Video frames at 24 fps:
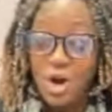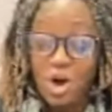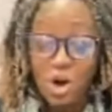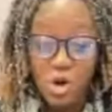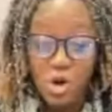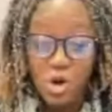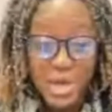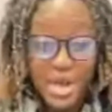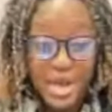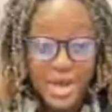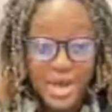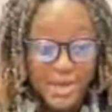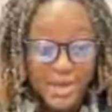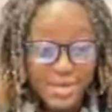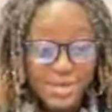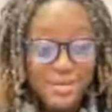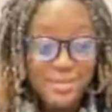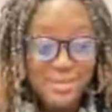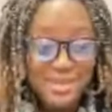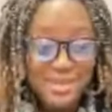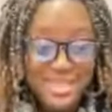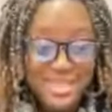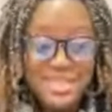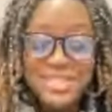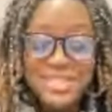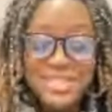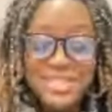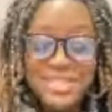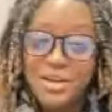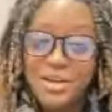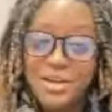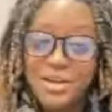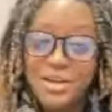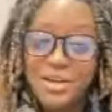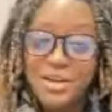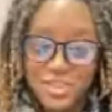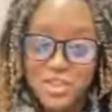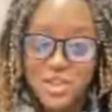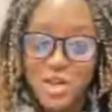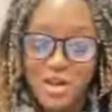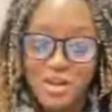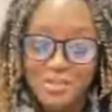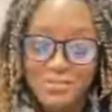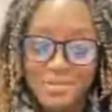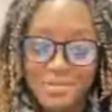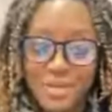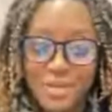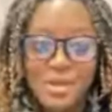And if they don't want that, then I'm
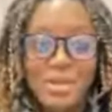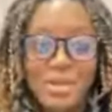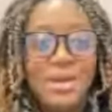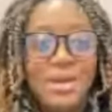like, okay,